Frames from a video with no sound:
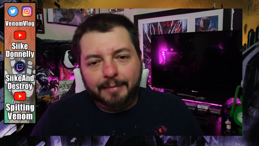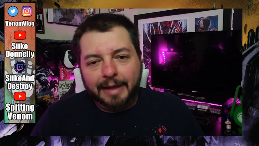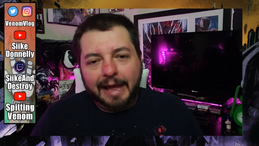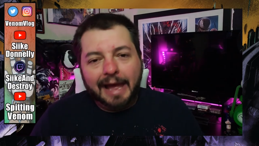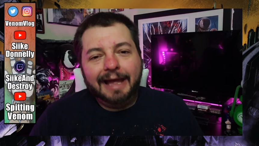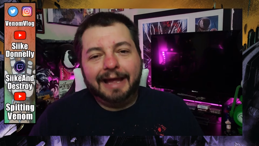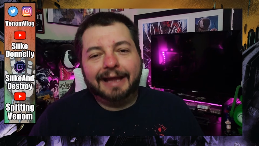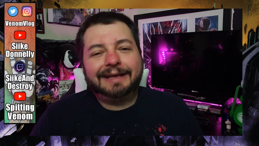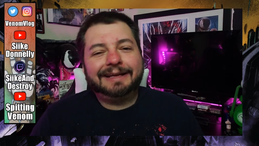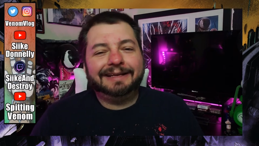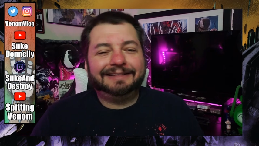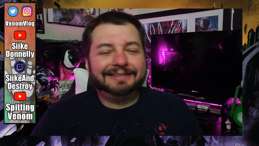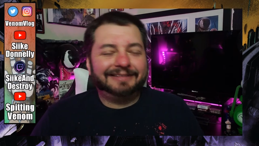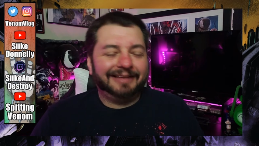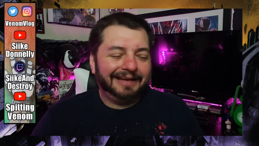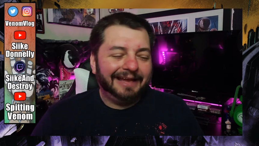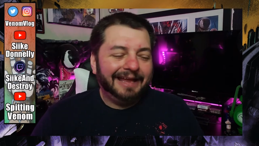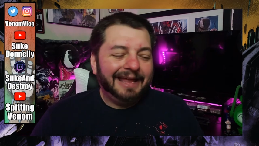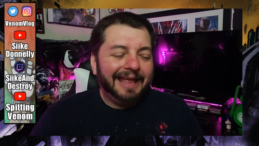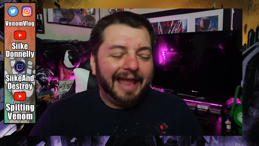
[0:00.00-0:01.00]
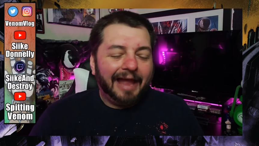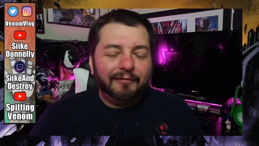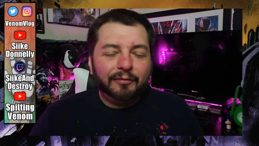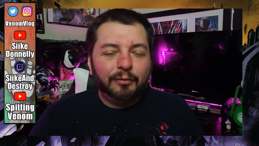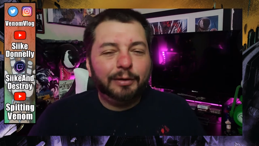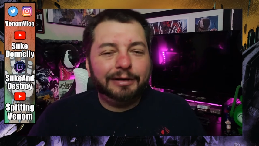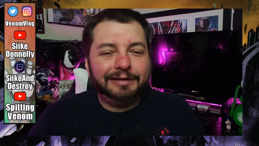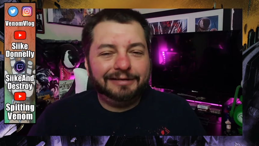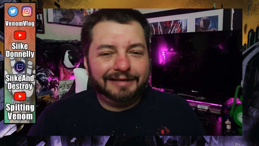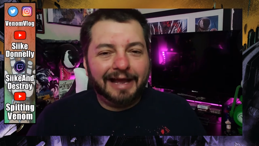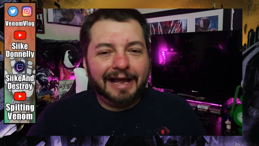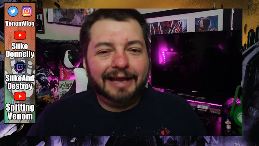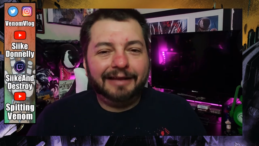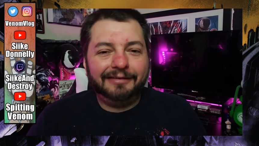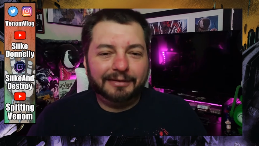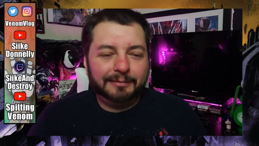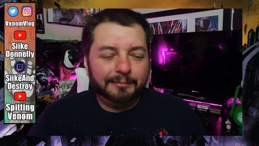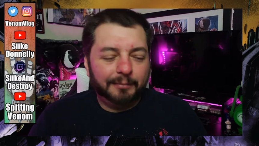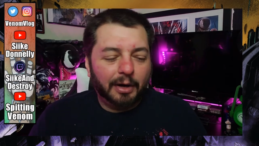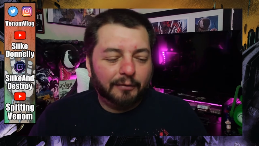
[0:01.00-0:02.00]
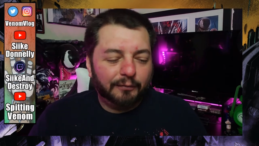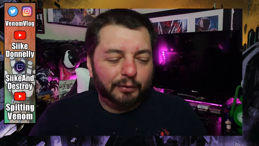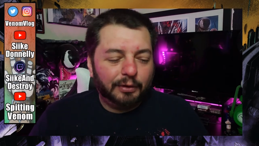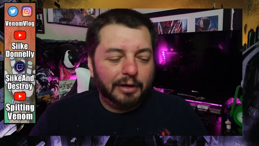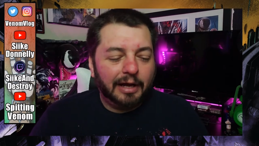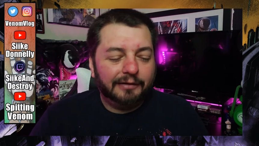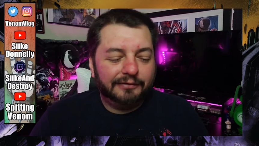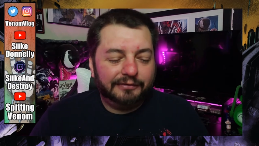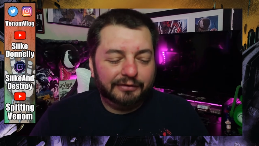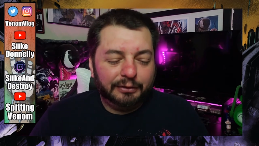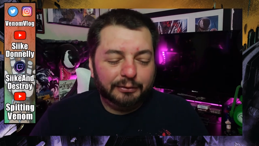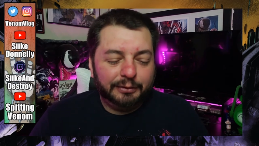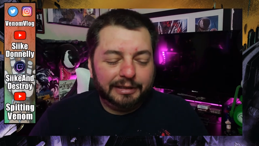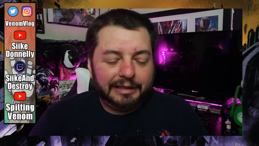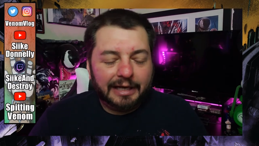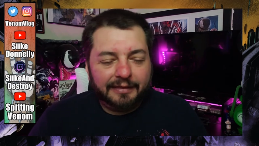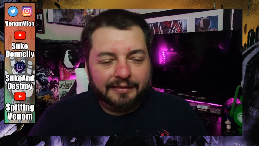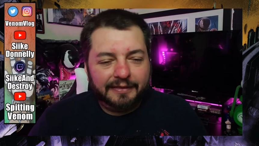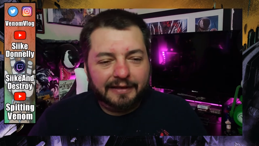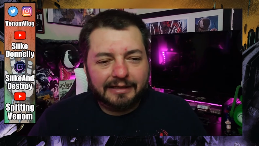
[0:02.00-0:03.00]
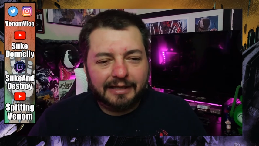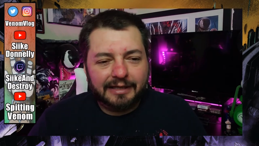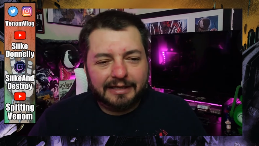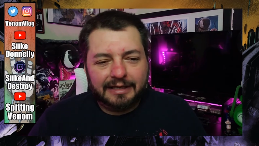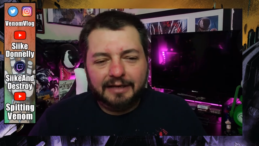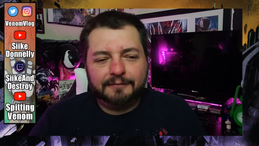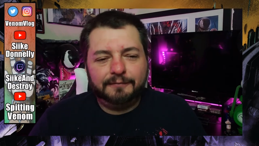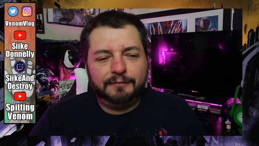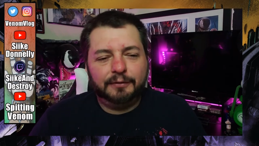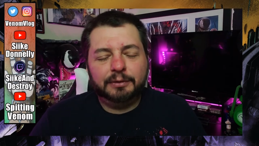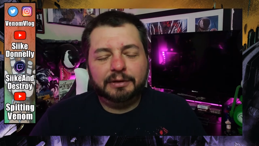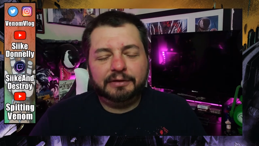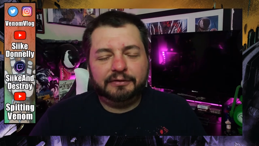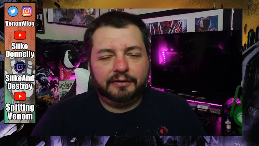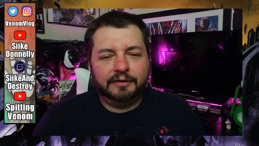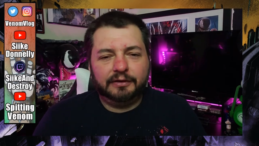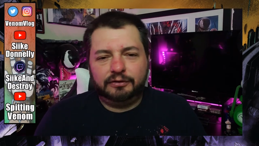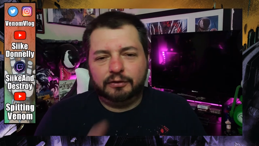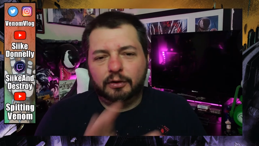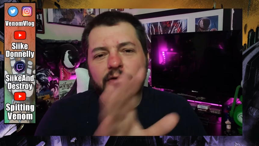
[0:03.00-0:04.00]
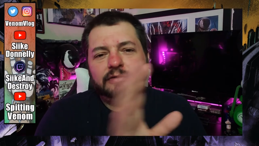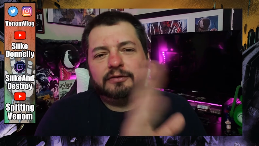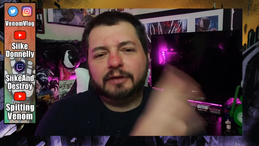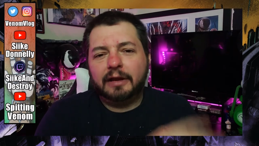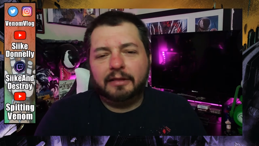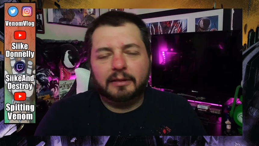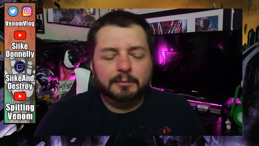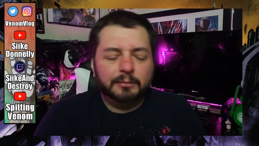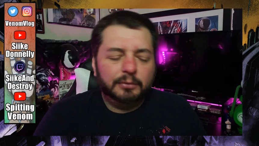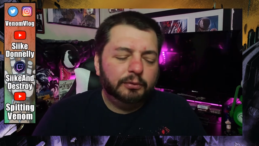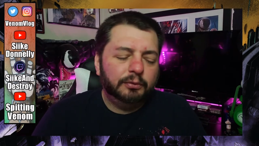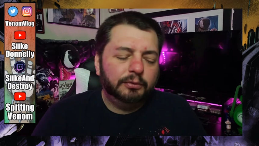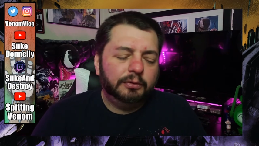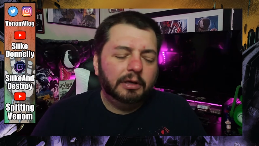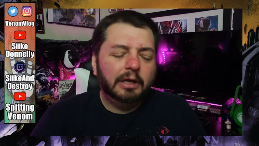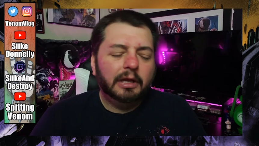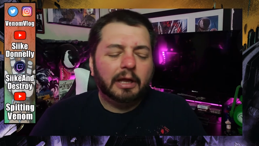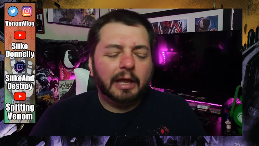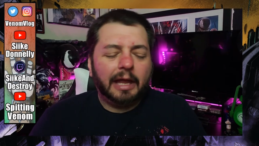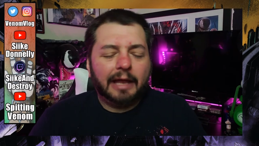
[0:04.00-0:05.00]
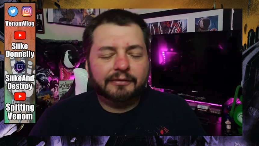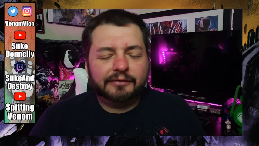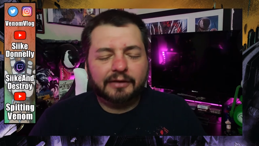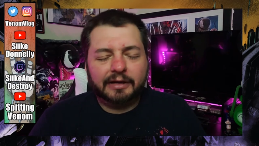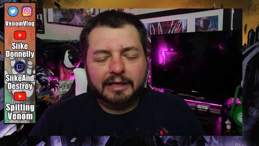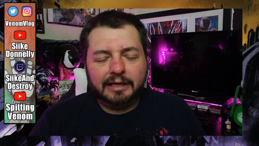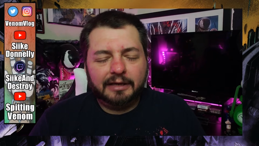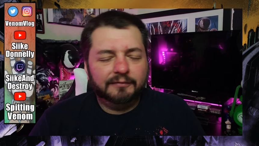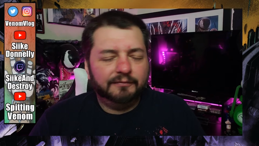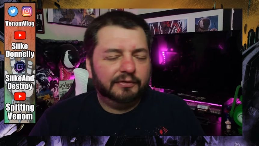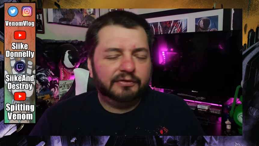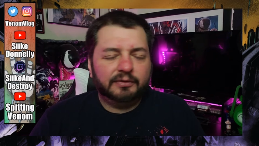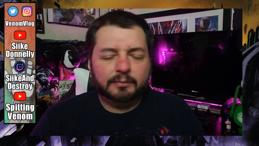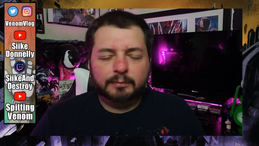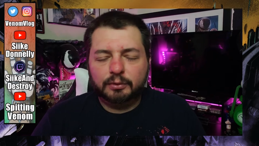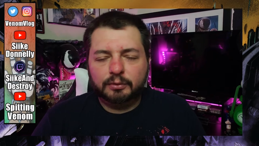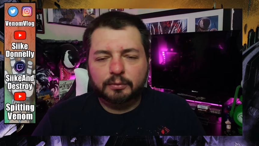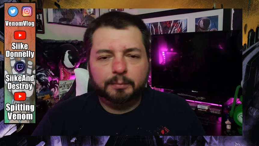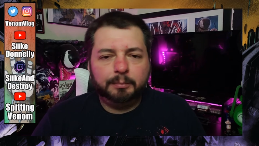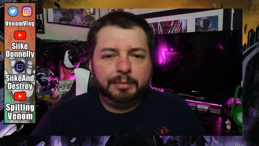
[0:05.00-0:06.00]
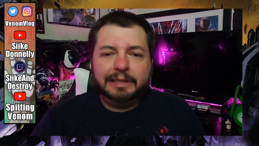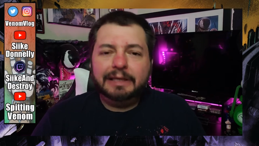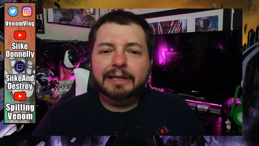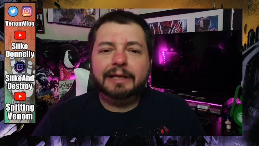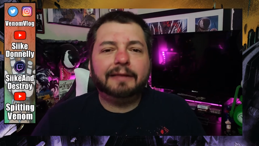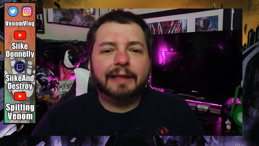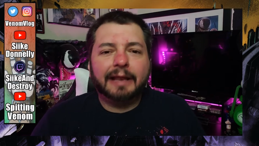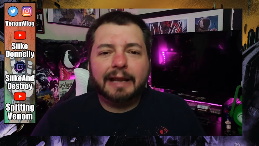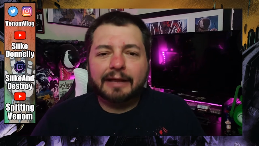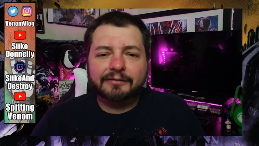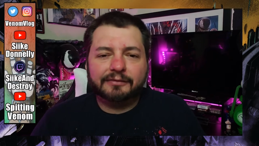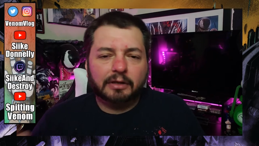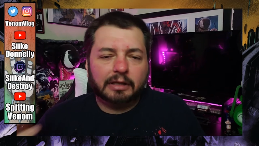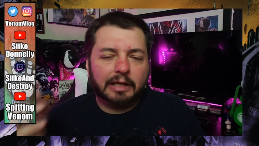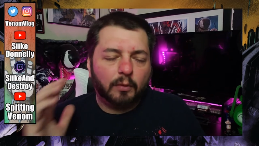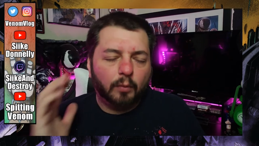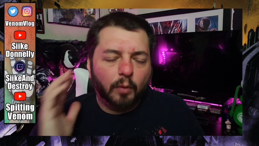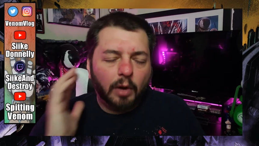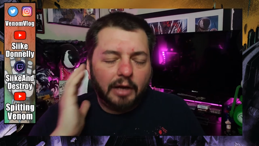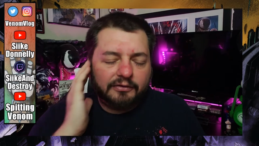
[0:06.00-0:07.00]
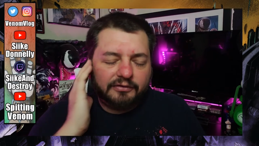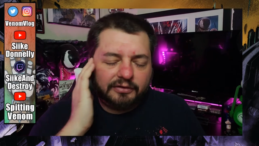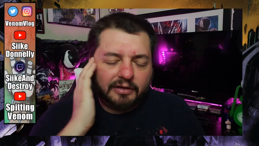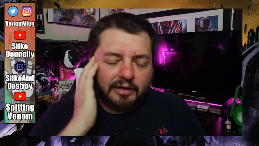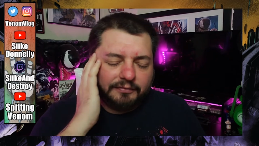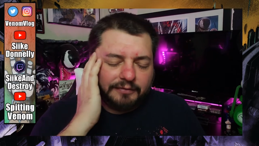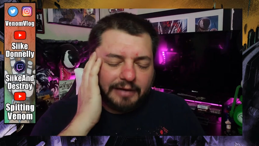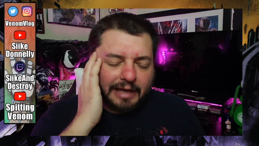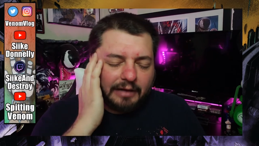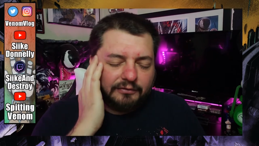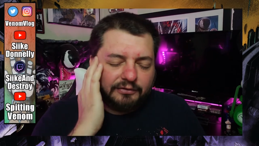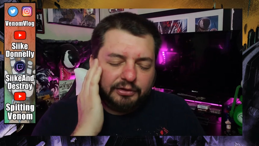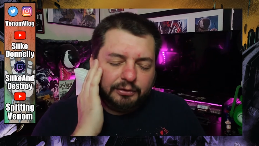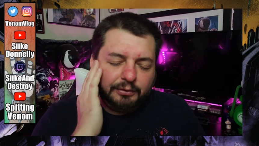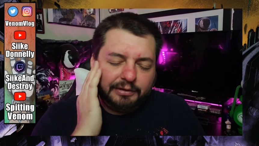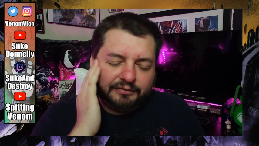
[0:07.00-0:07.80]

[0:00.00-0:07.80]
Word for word: back. It's like everyone dies in Marvel continuity, and I think like Nick Fury's on the dark side of the moon as like an invisible being that has to like watch stuff now too.